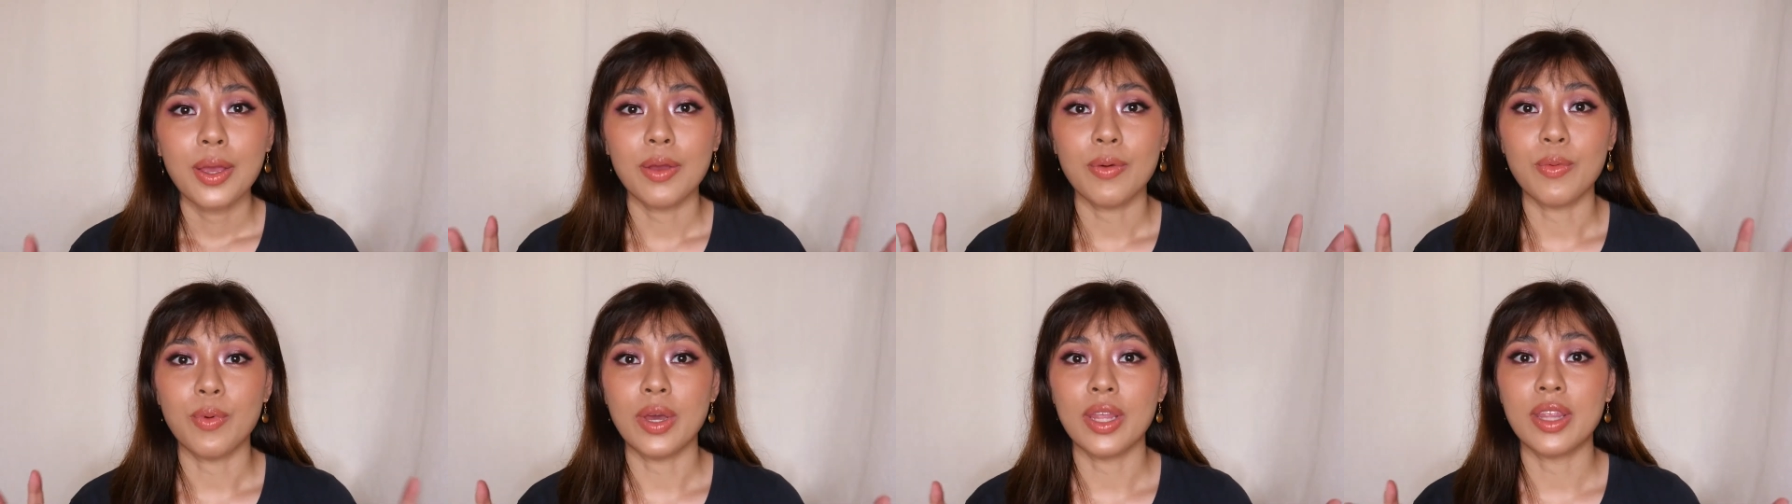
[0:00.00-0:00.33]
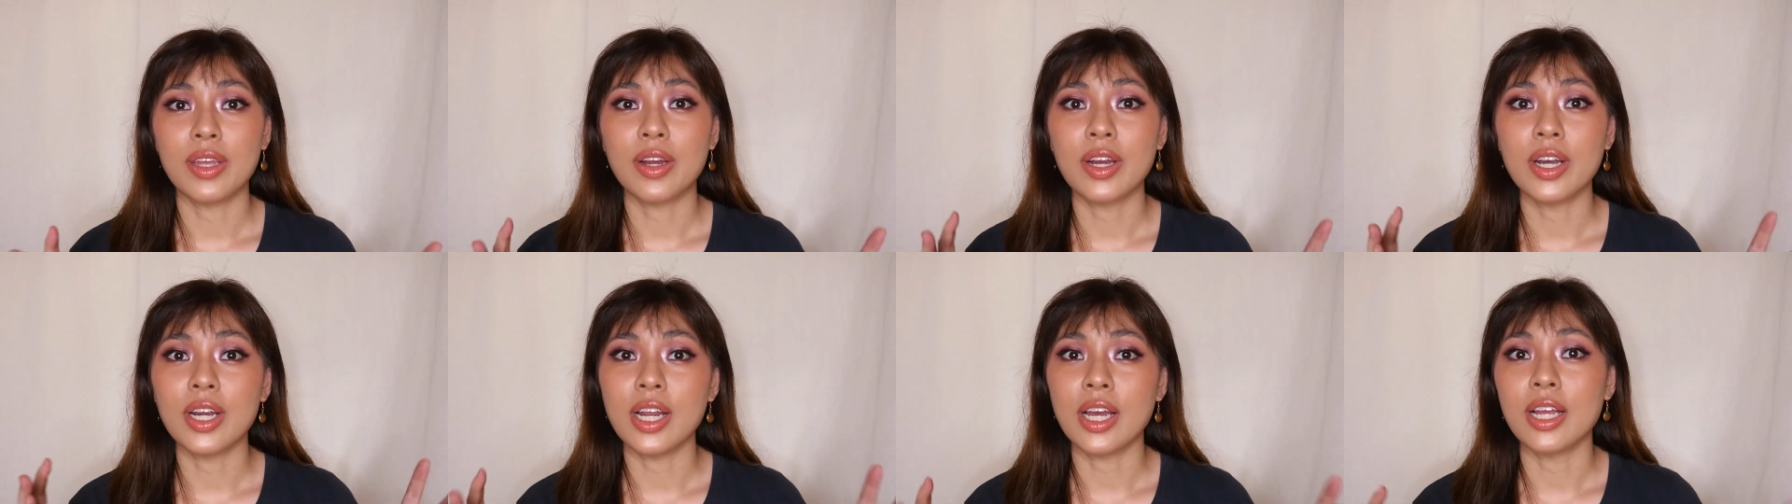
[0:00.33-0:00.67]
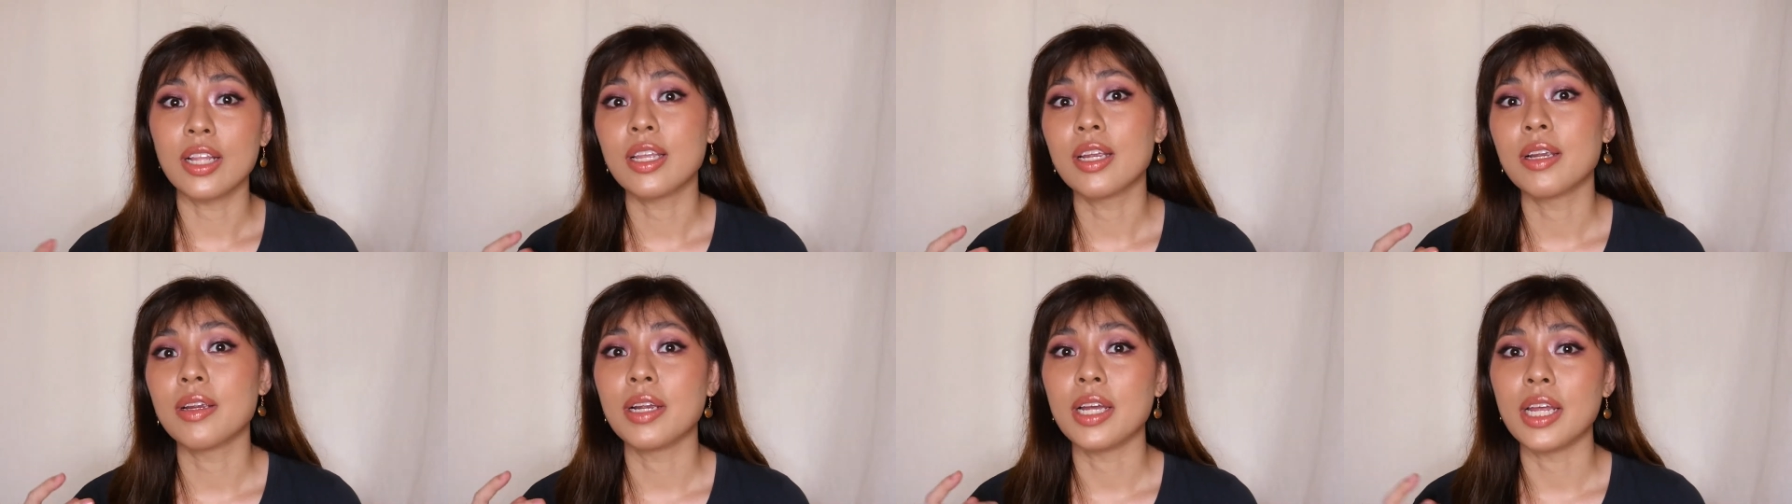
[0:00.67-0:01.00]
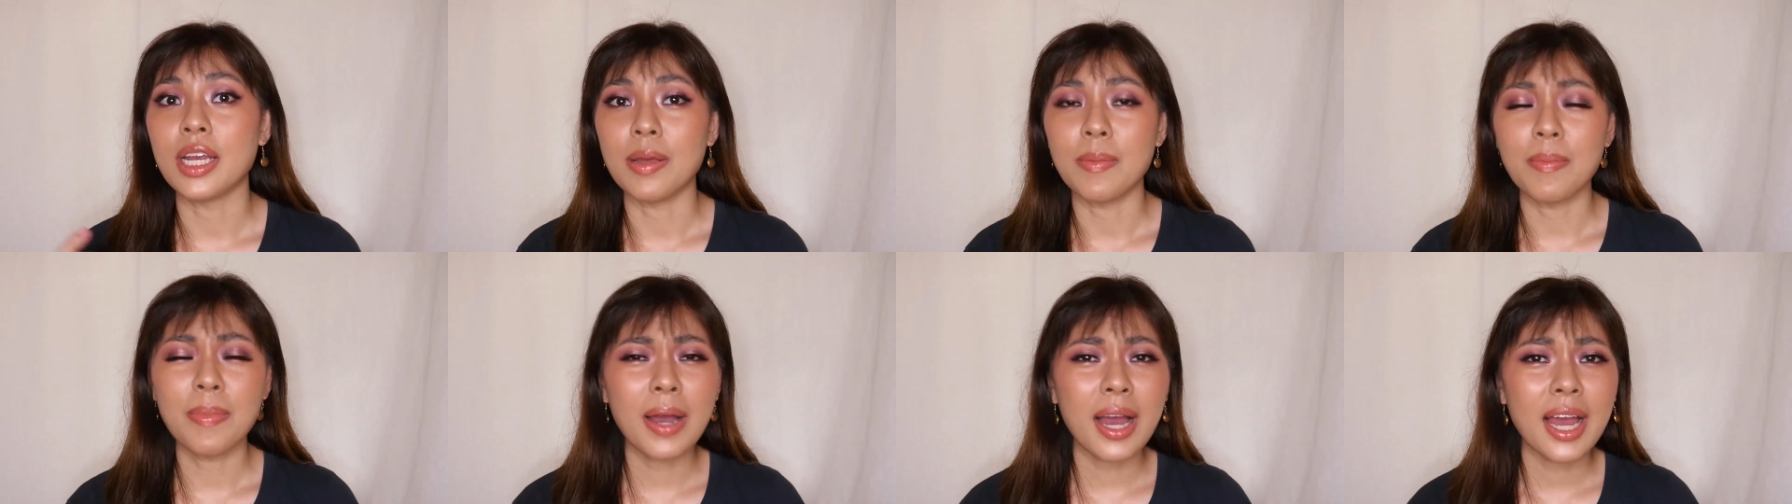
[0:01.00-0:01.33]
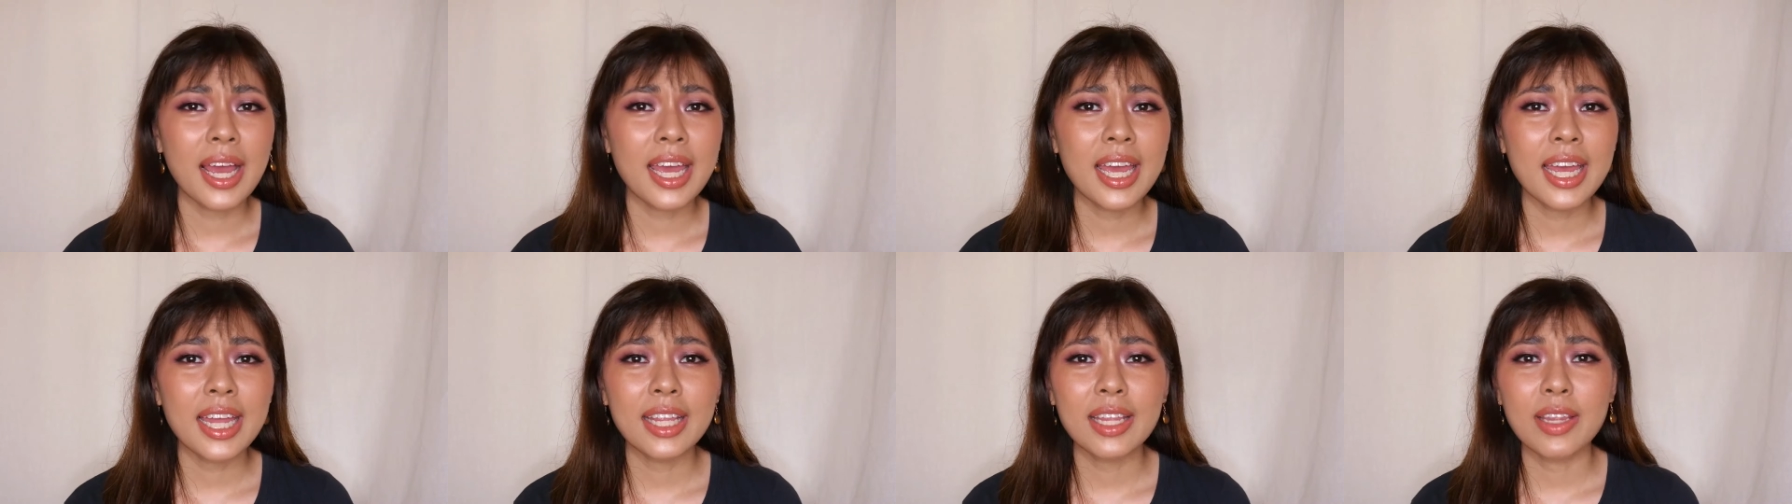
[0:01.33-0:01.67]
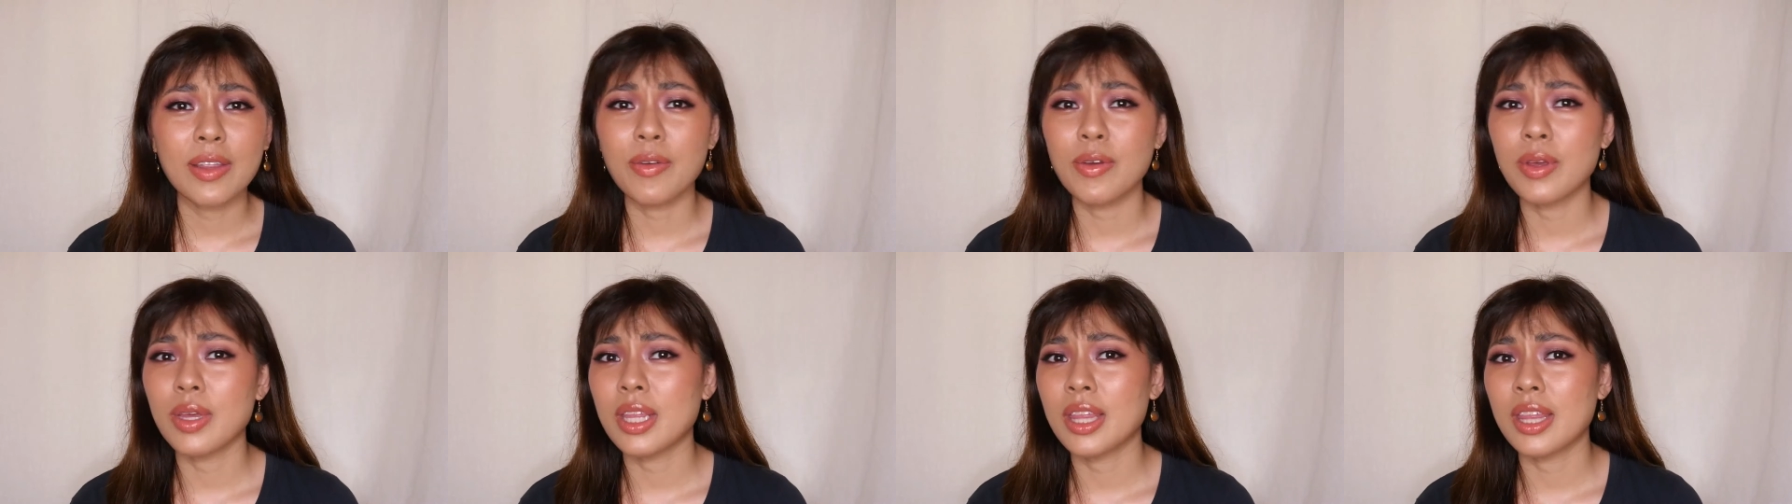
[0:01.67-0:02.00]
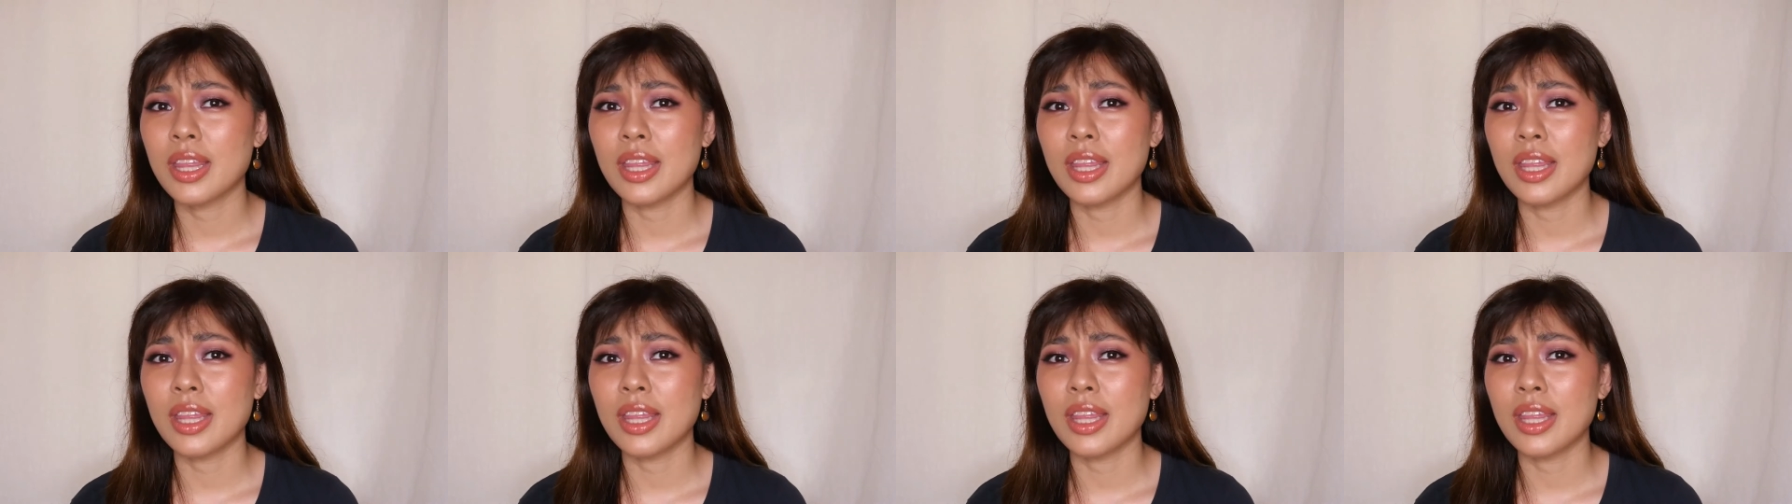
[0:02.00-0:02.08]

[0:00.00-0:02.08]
whether or not they're gonna buy it. Do